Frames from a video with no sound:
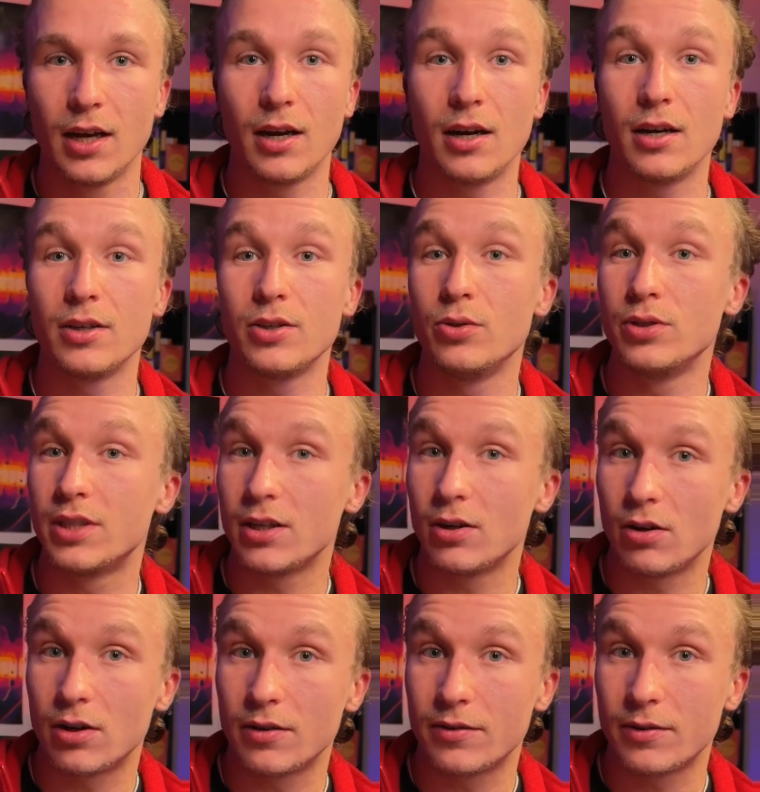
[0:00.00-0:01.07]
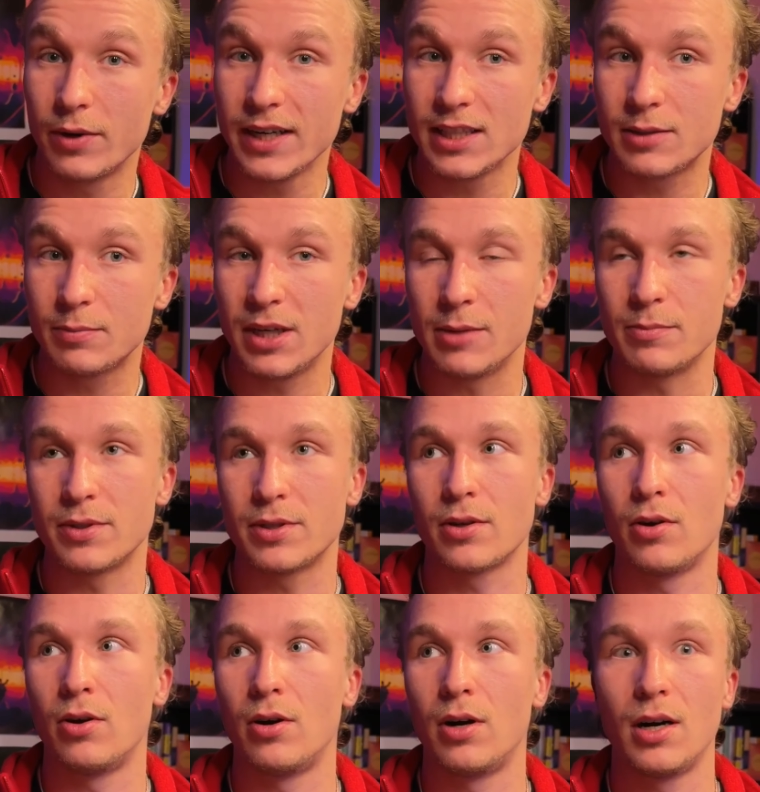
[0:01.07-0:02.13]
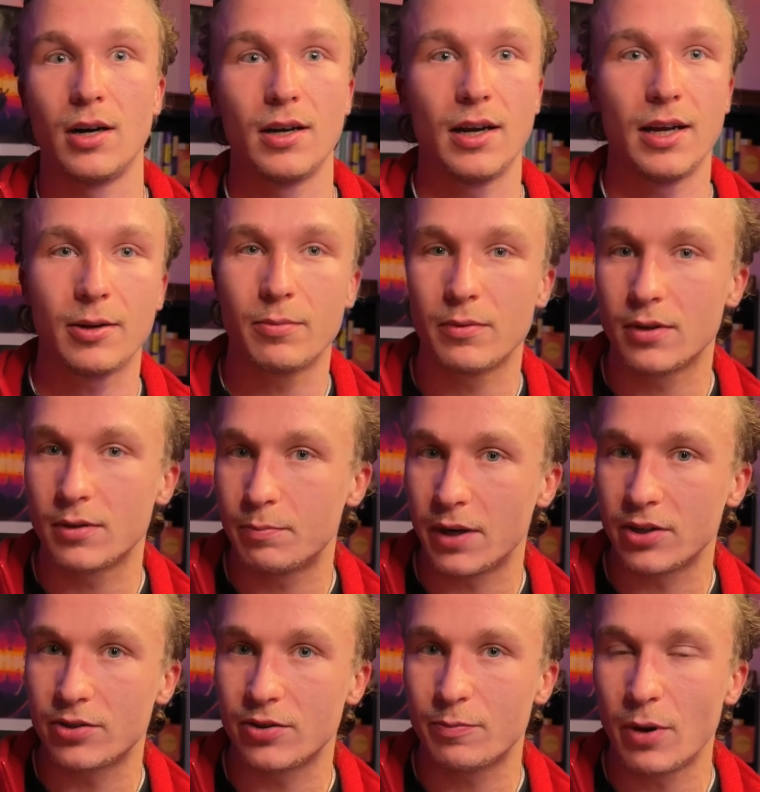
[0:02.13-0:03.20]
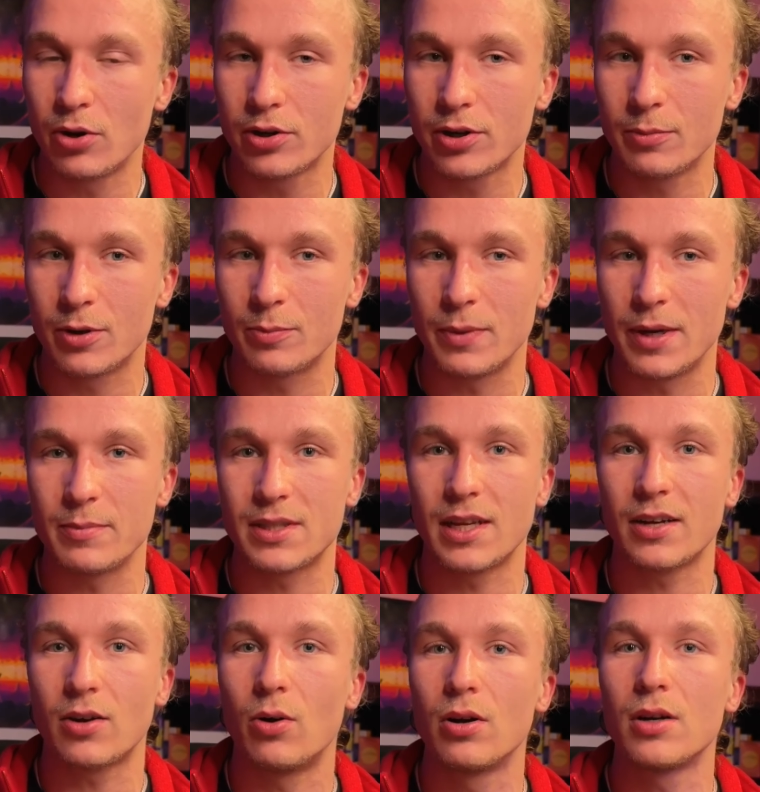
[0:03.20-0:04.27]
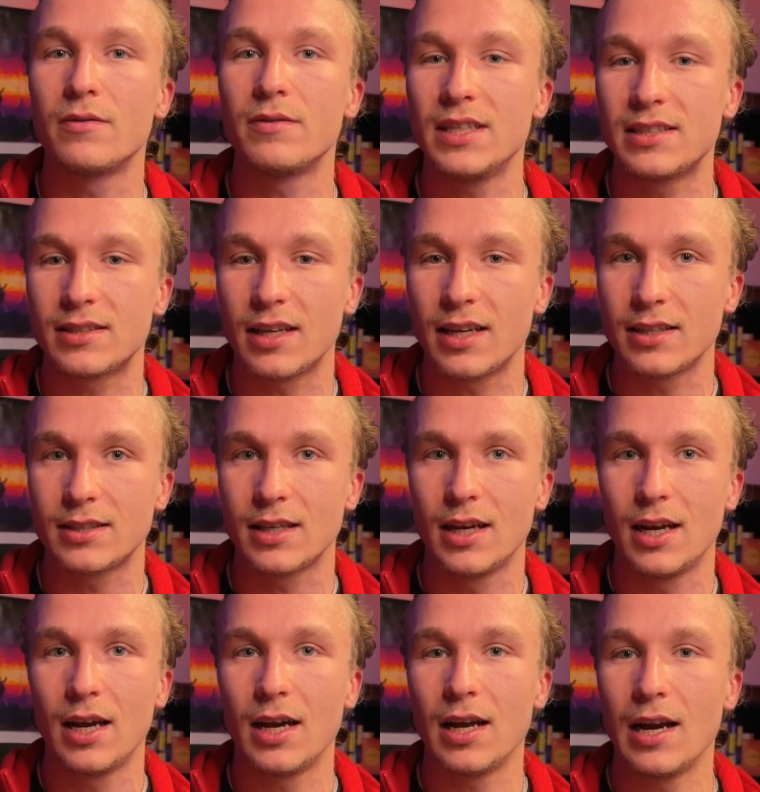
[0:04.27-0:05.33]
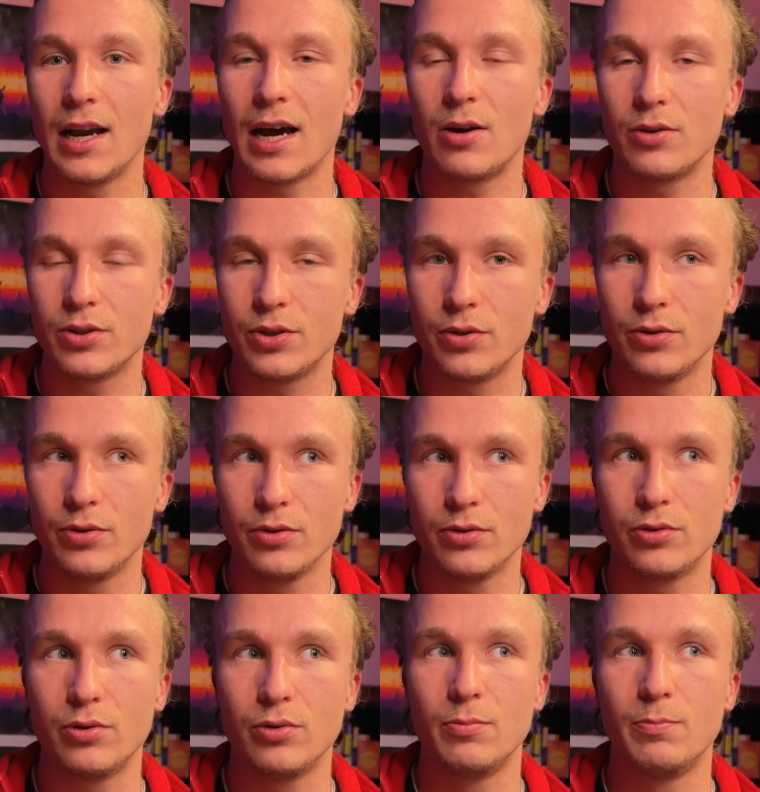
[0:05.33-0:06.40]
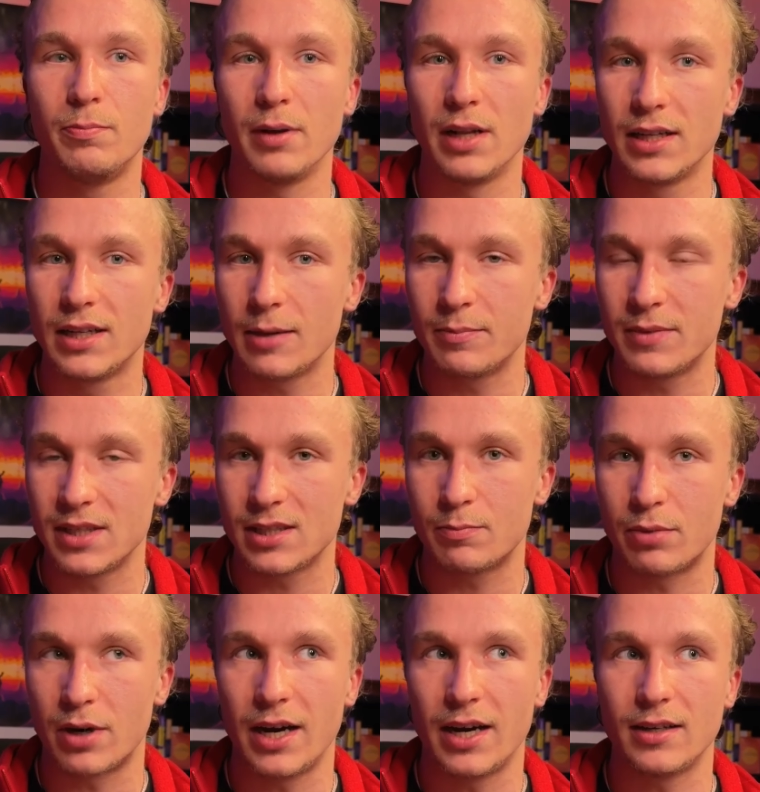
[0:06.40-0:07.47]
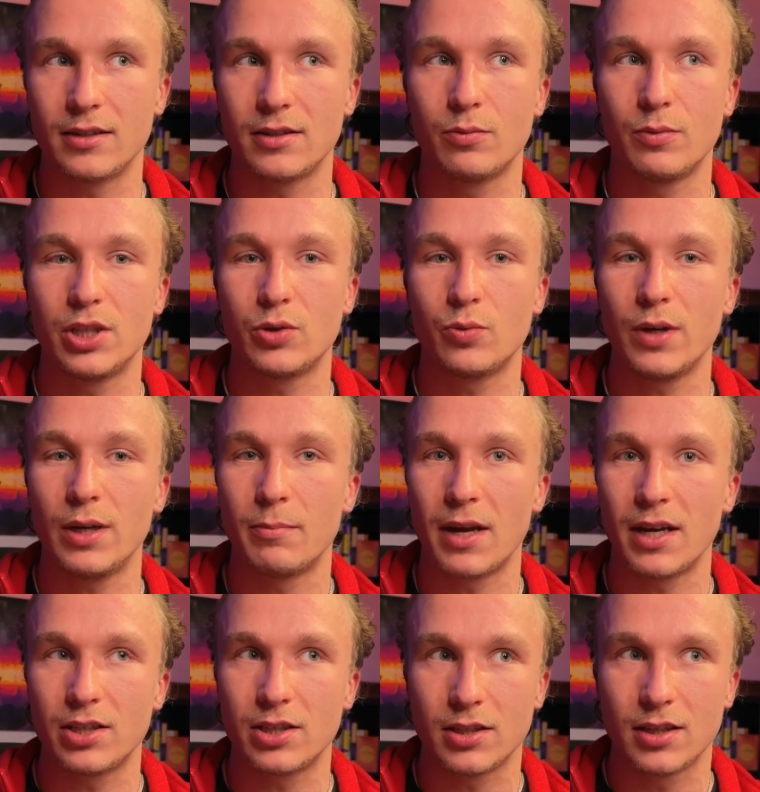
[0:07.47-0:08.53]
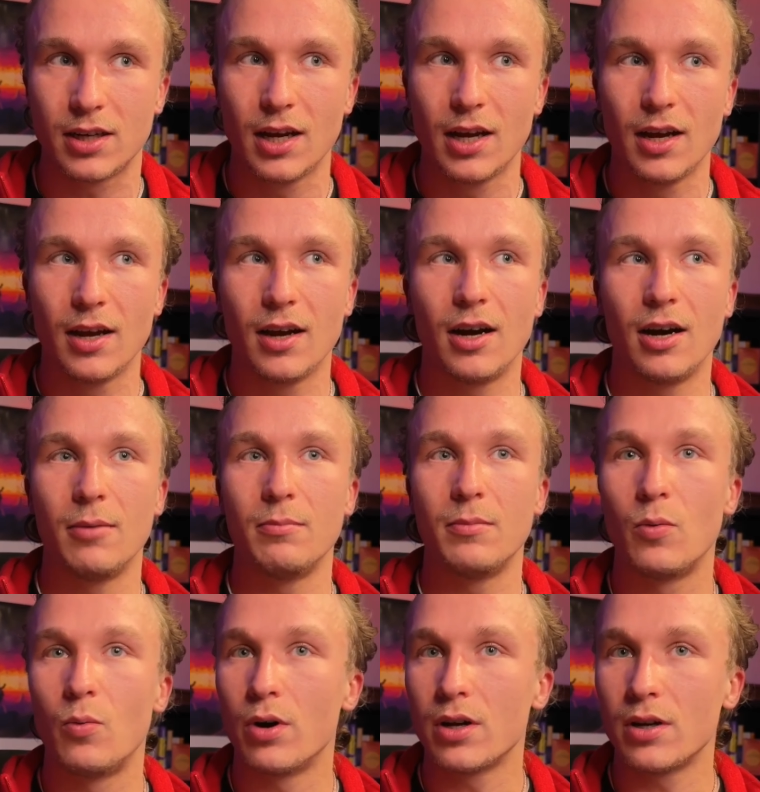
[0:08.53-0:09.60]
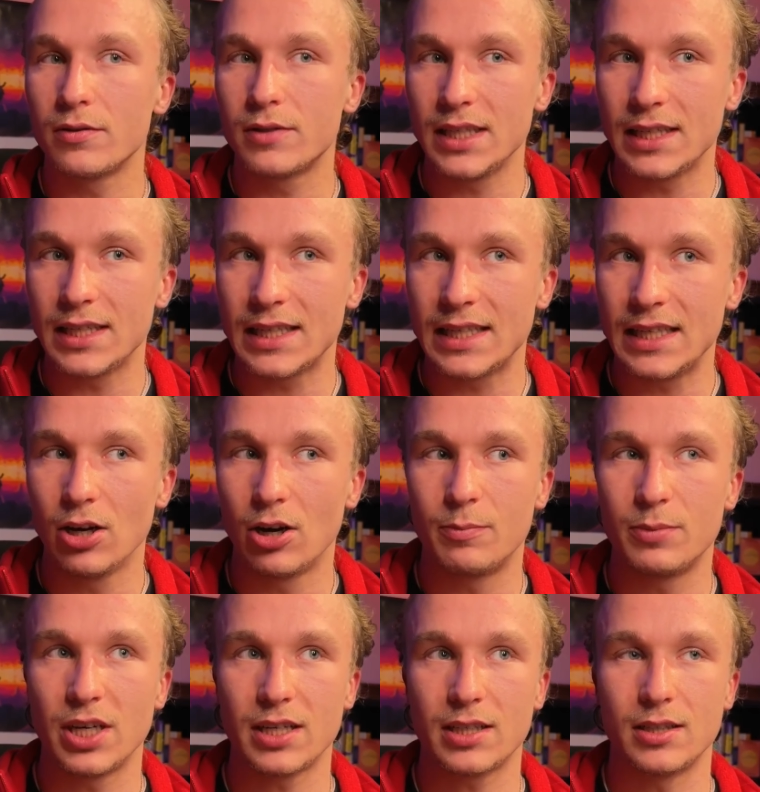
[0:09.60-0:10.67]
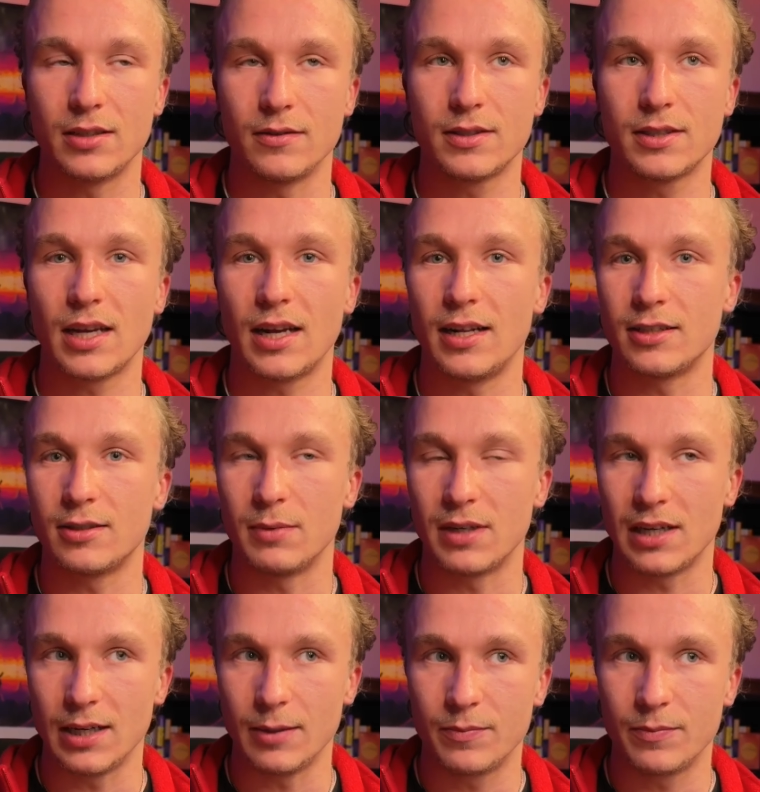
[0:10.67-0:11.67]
using Lord of the Rings memes, or like a bunch of Pokemon memes. Like all of these things allow you to build up this brand, which we mentioned one of the key objectives ultimately.